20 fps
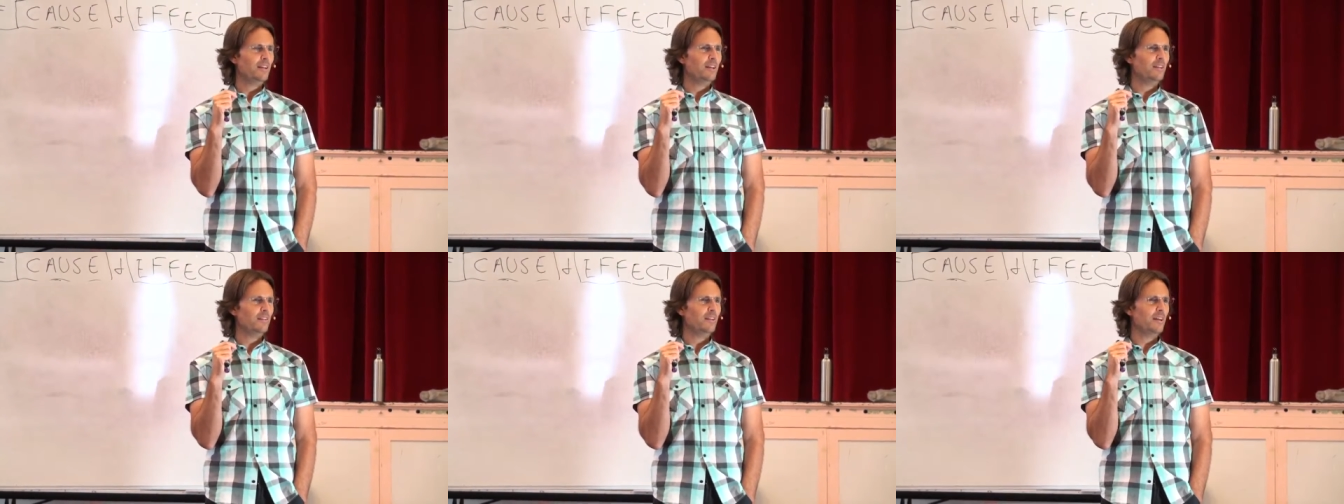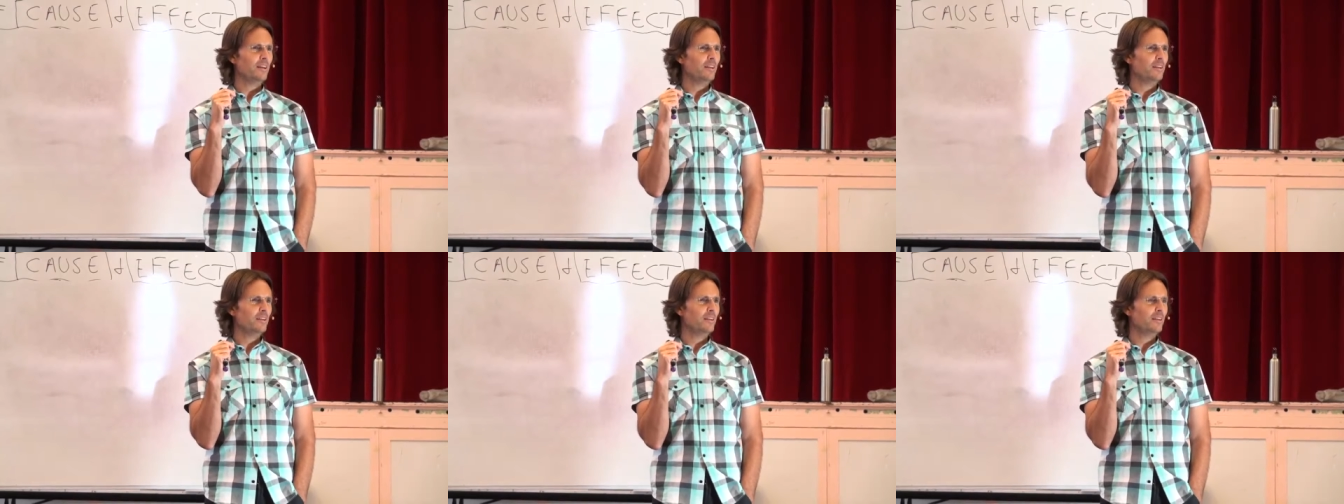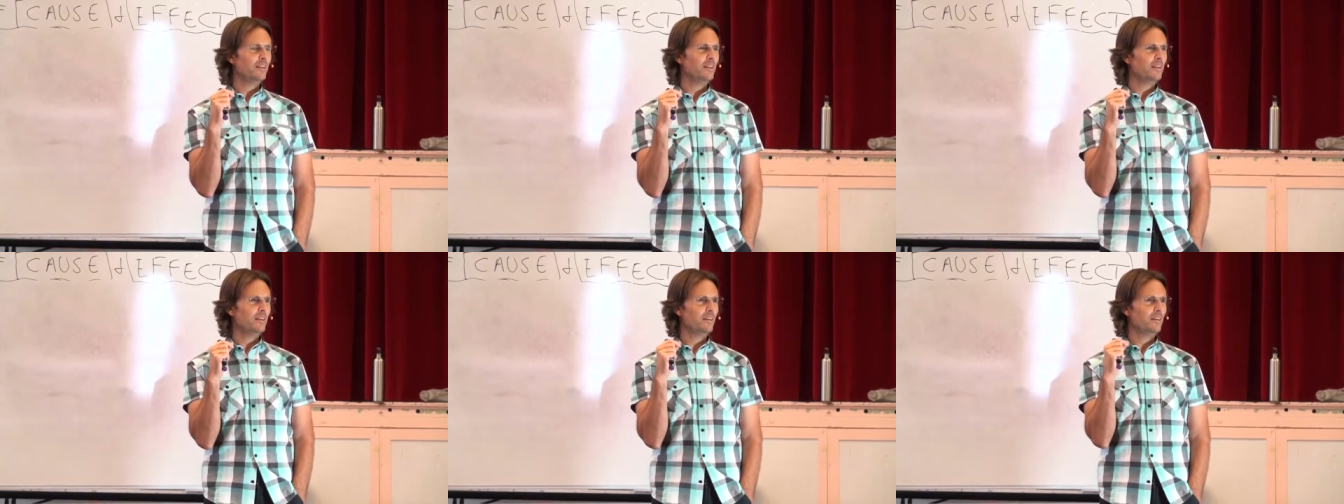then
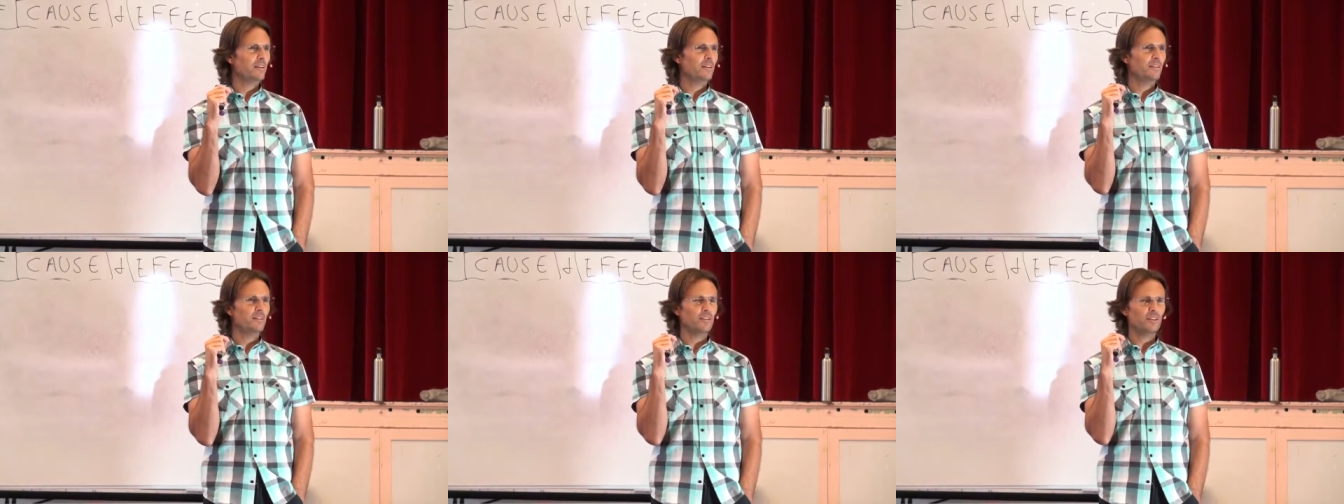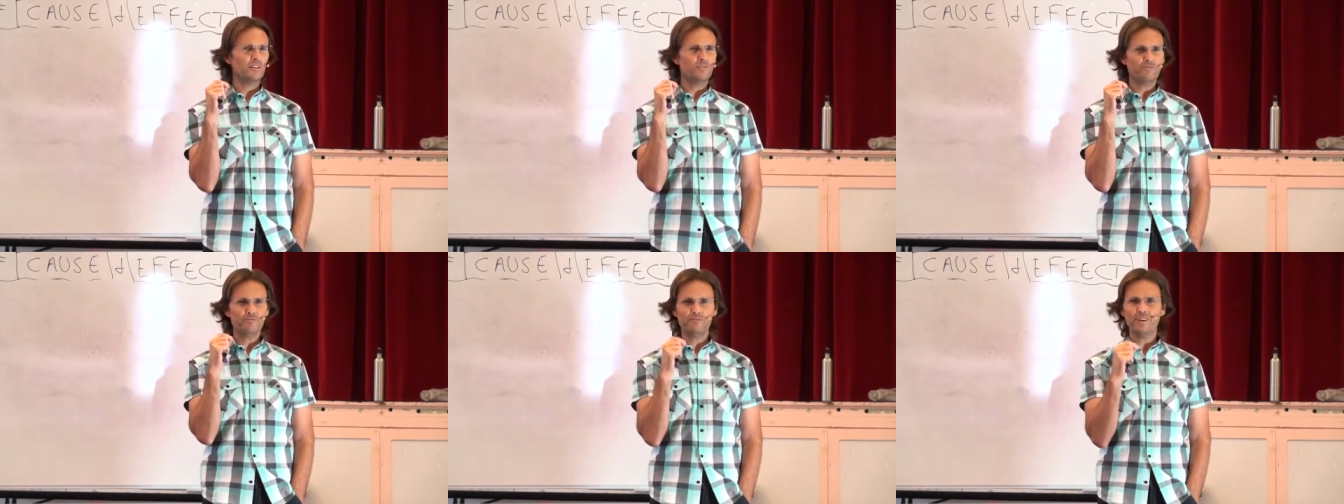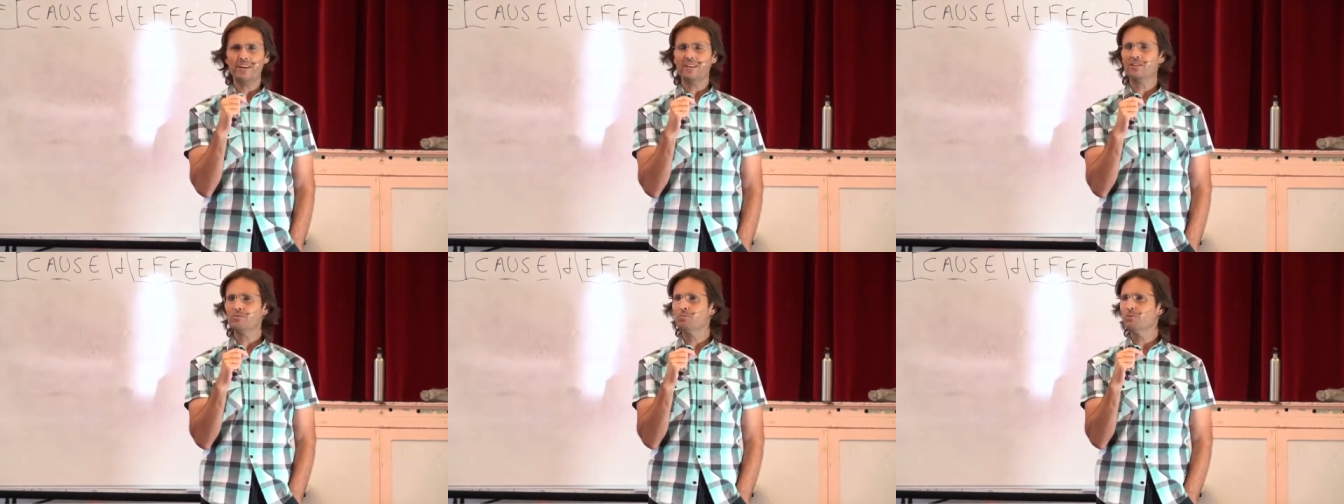the
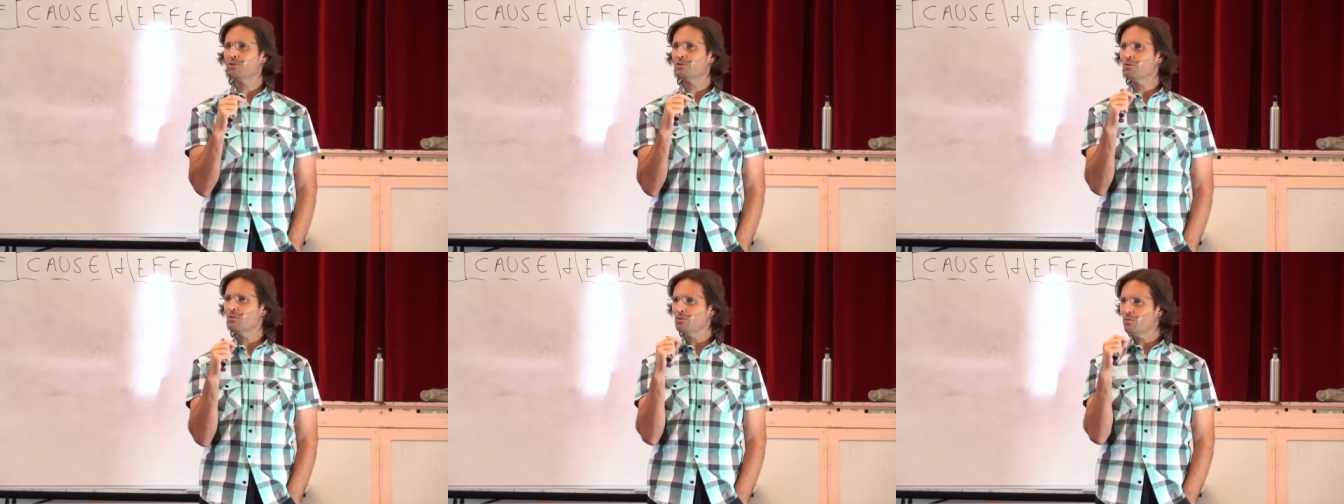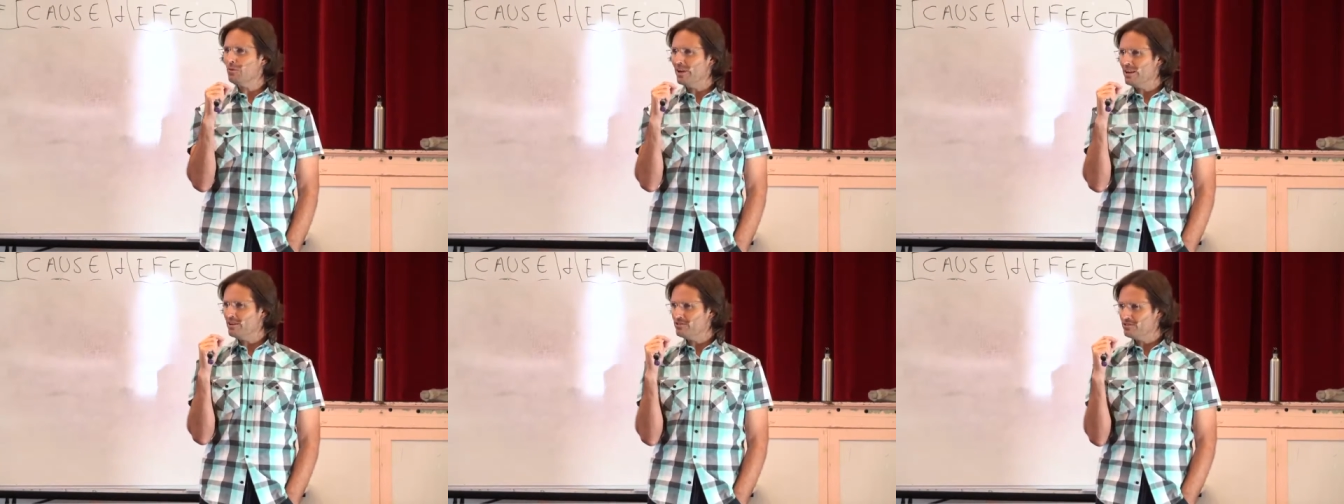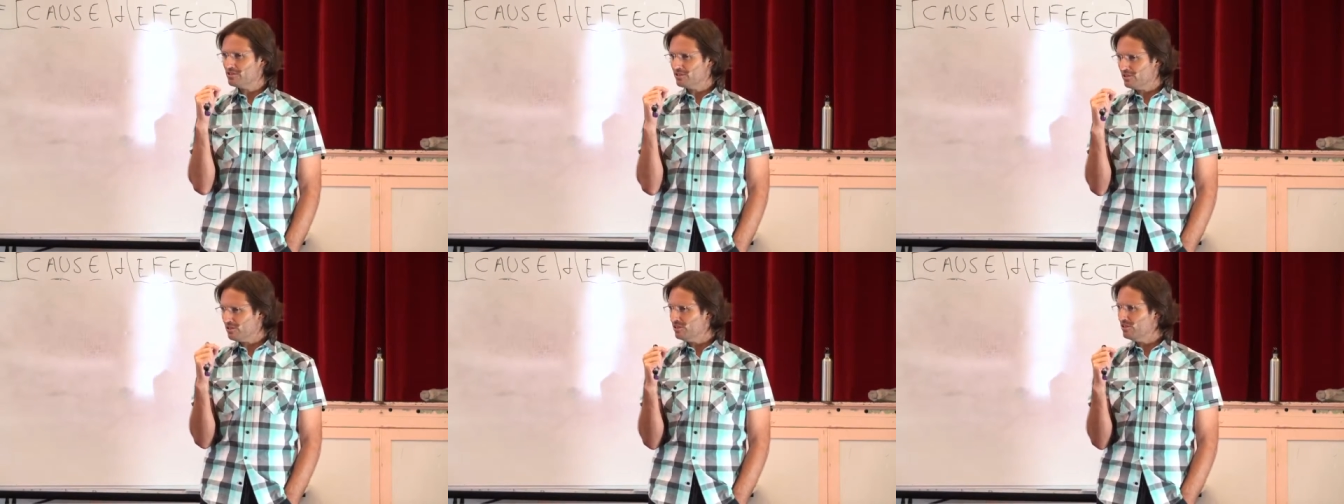effect will
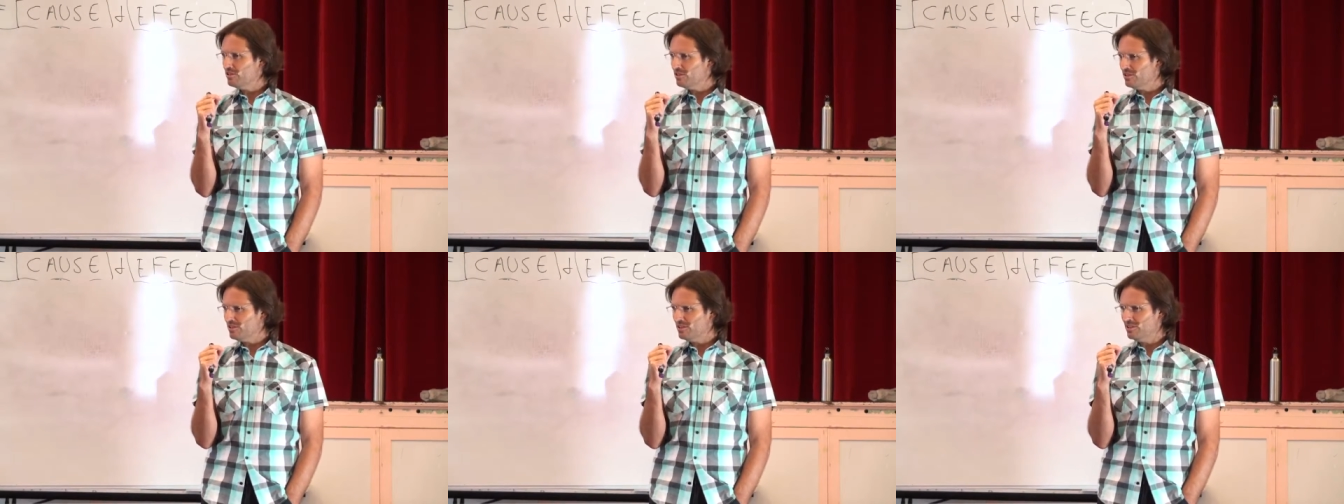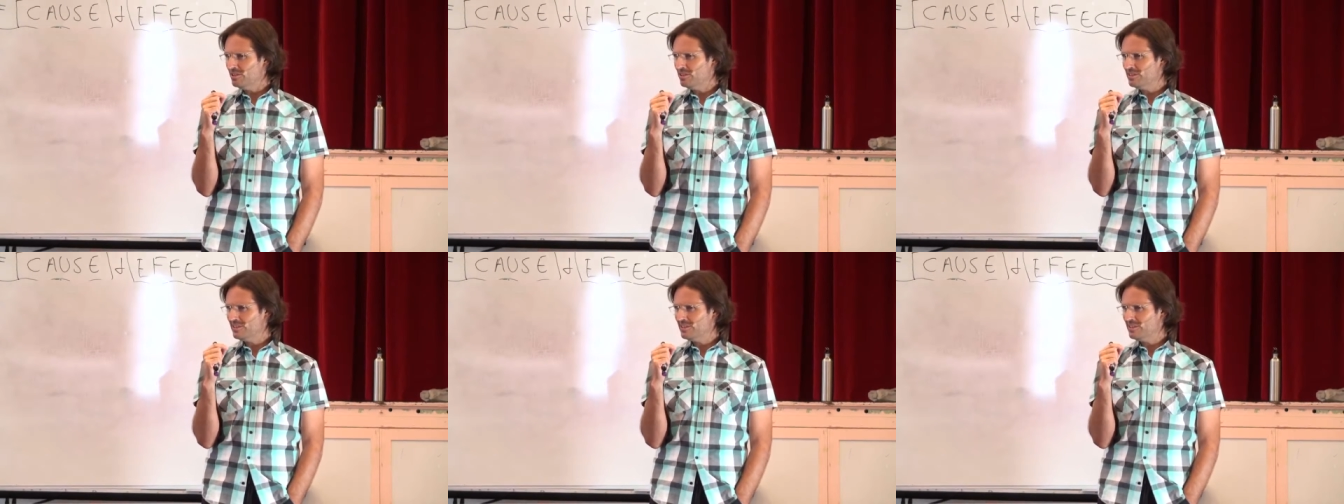always occur,